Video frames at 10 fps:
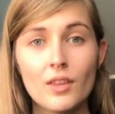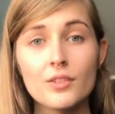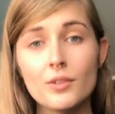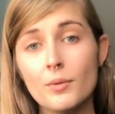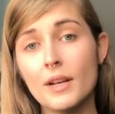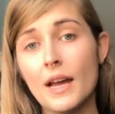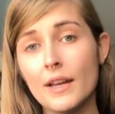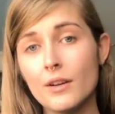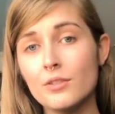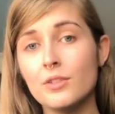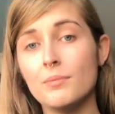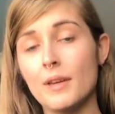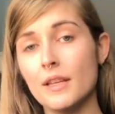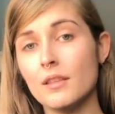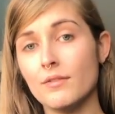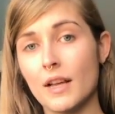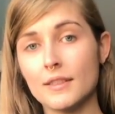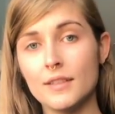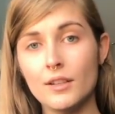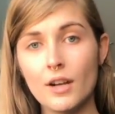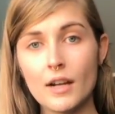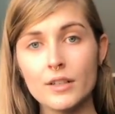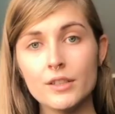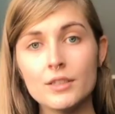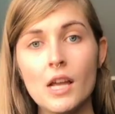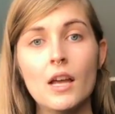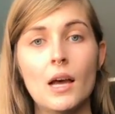So when I go to bake the flaxseed crackers,